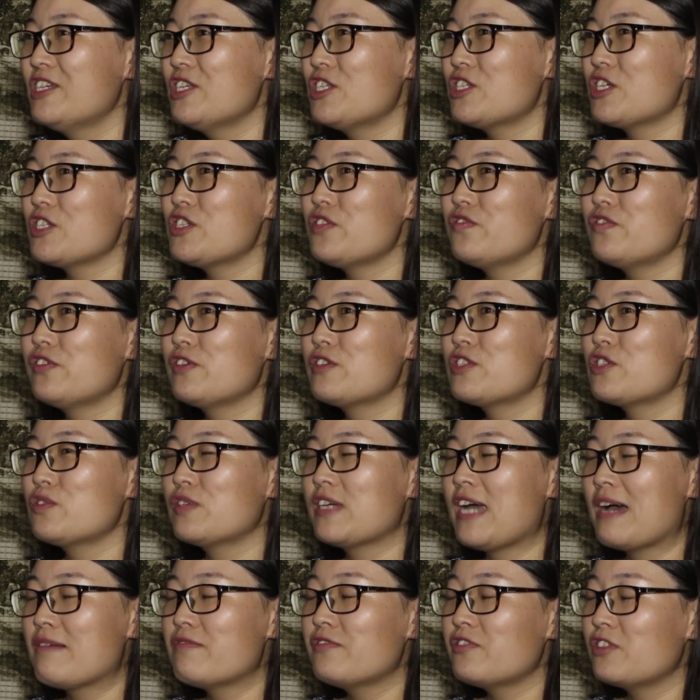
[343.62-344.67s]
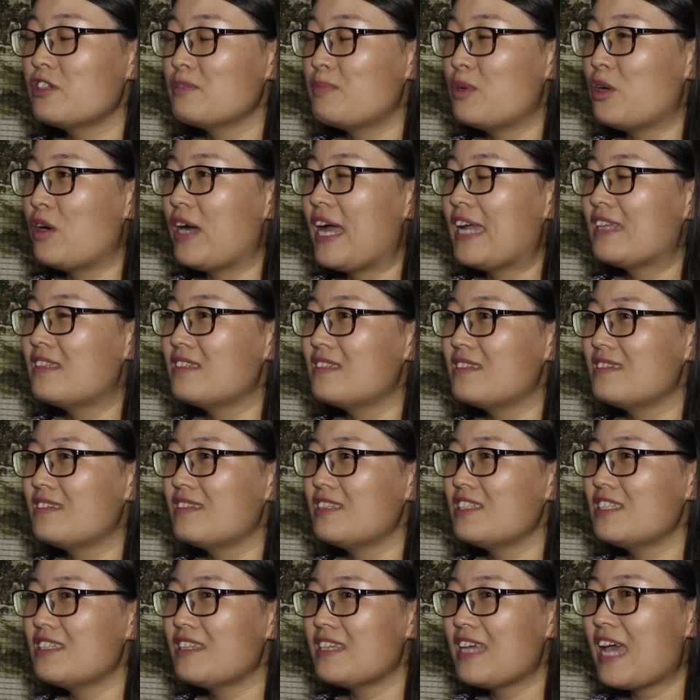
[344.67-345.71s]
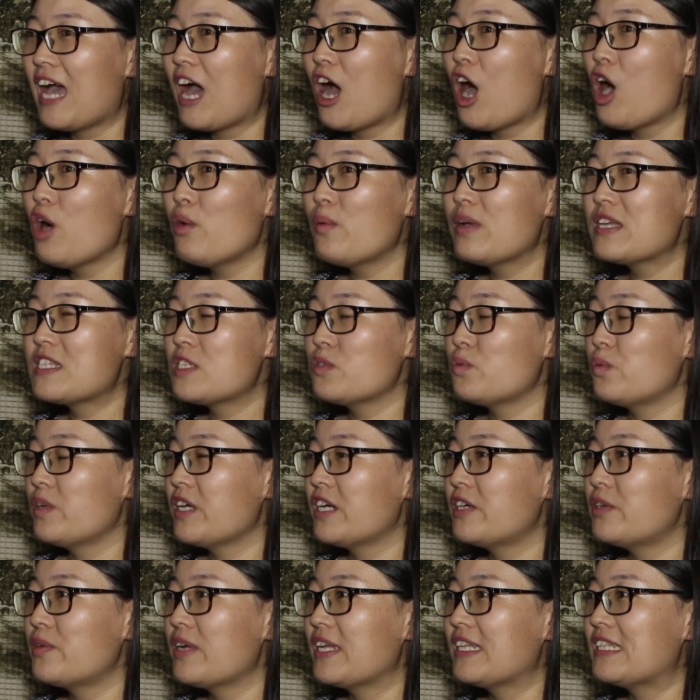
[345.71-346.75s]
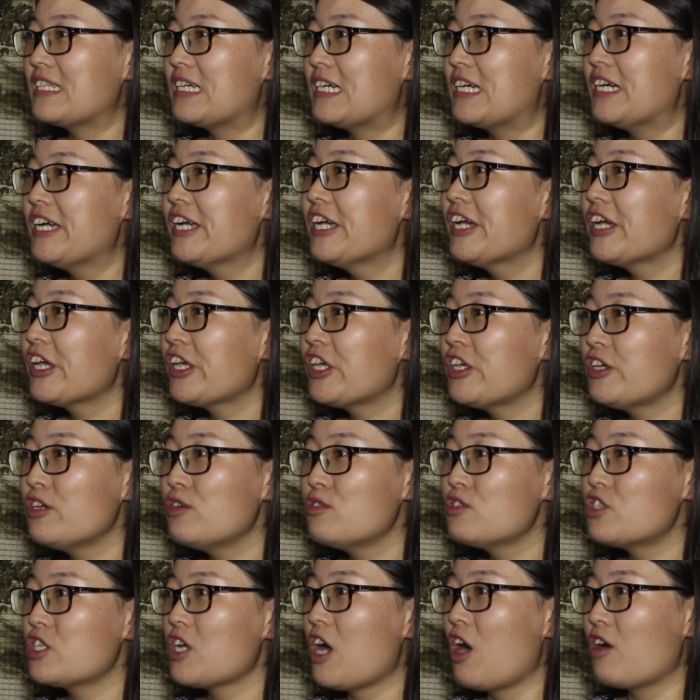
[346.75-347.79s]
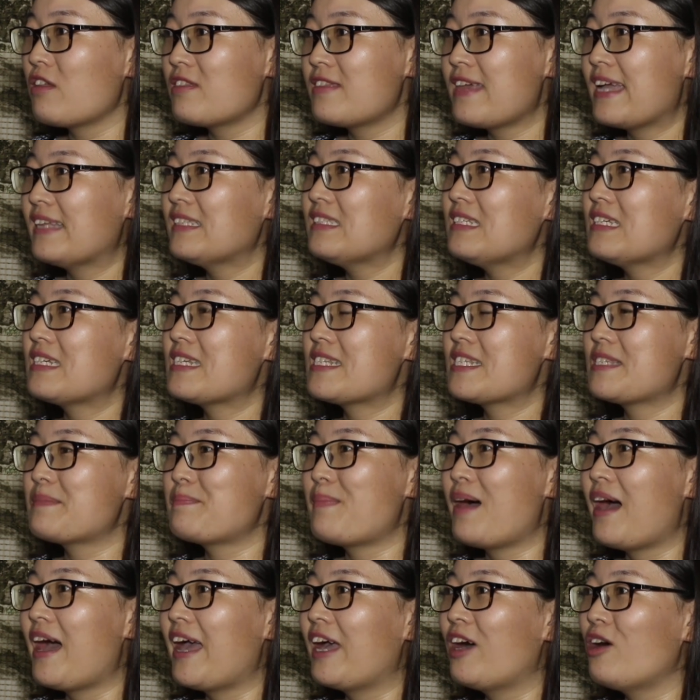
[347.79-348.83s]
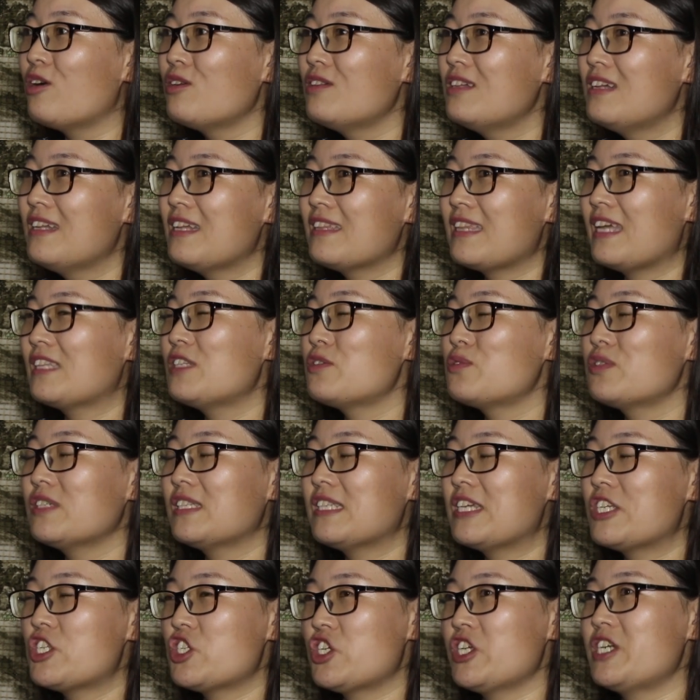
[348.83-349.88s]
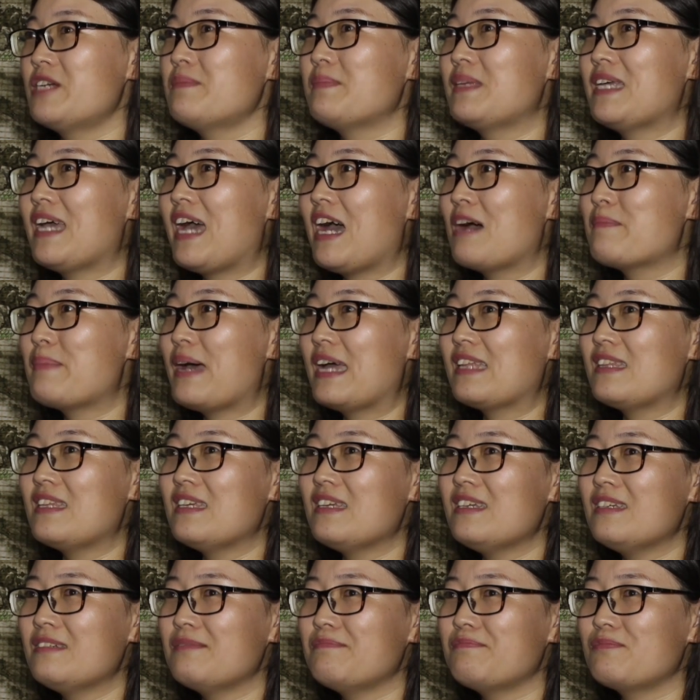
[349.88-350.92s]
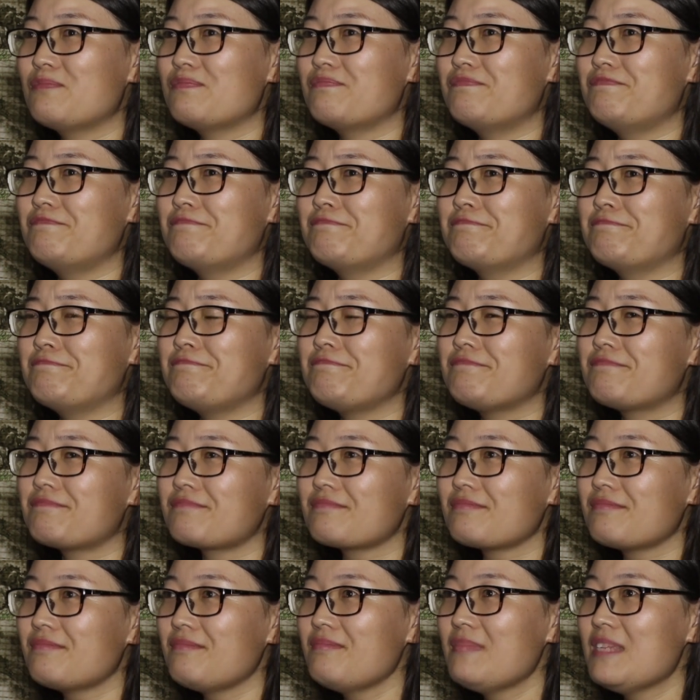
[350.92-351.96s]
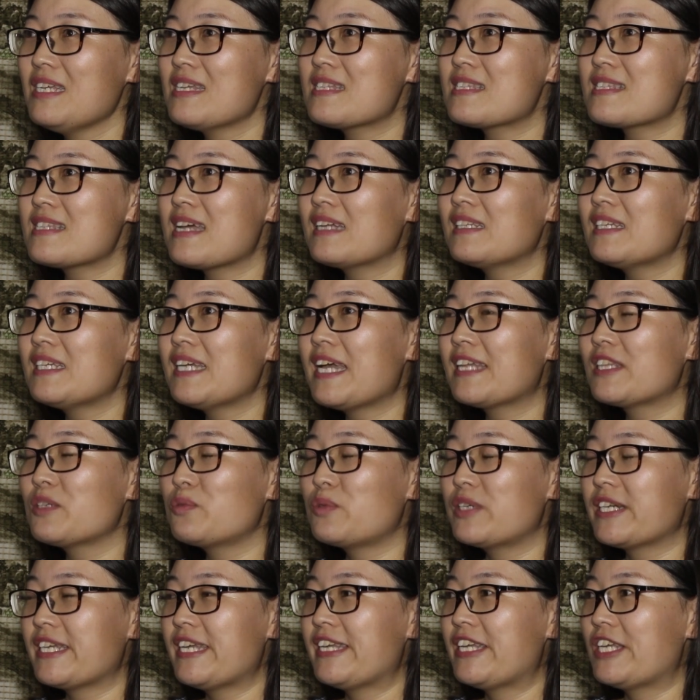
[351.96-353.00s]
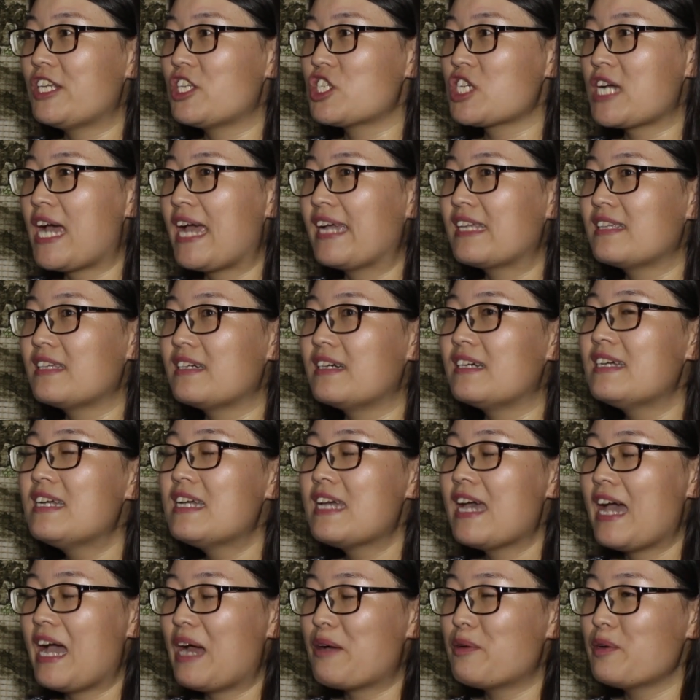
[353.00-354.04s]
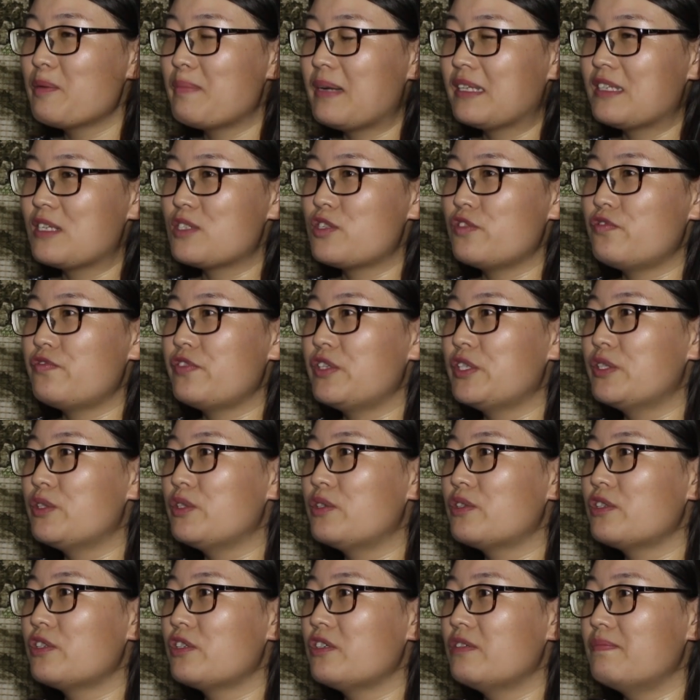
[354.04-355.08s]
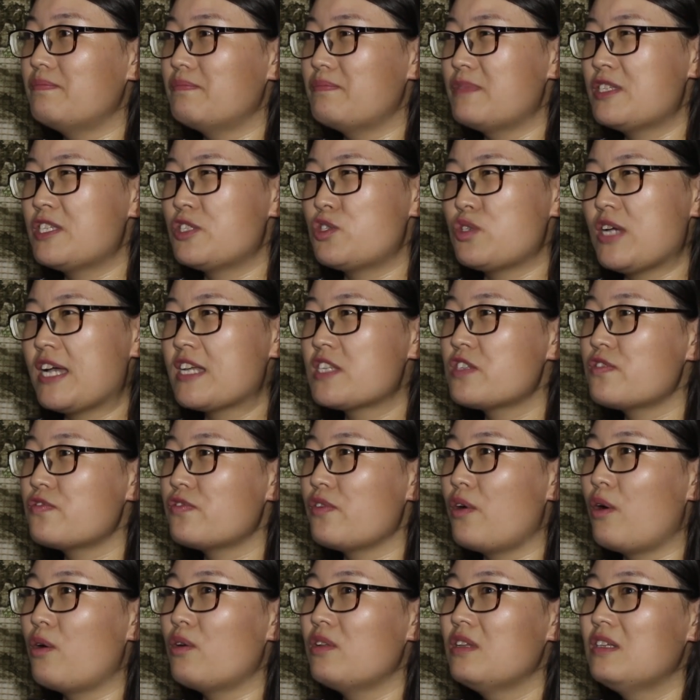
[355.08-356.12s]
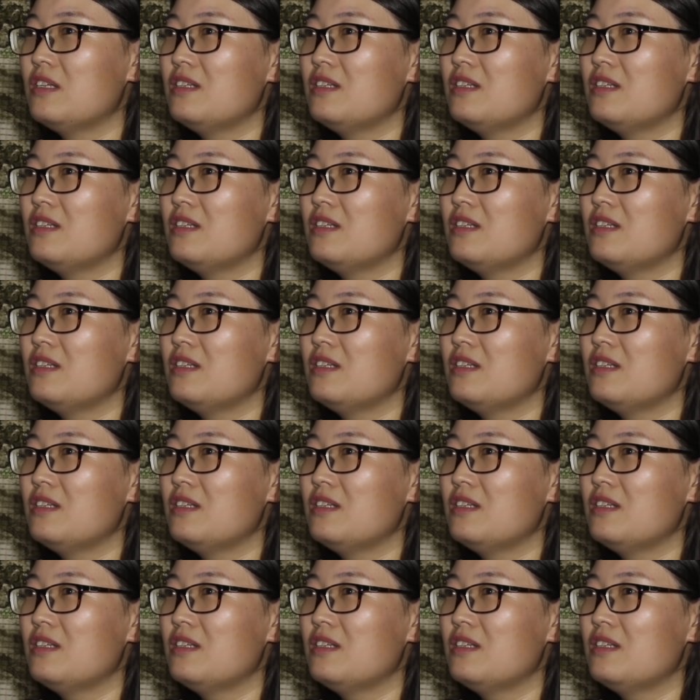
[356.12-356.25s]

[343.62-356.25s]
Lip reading: Just feel so comfortable, and they are always wearing the huge, authentic smile. That really cheer me up. I think studying and working in China, everybody's feel stressful.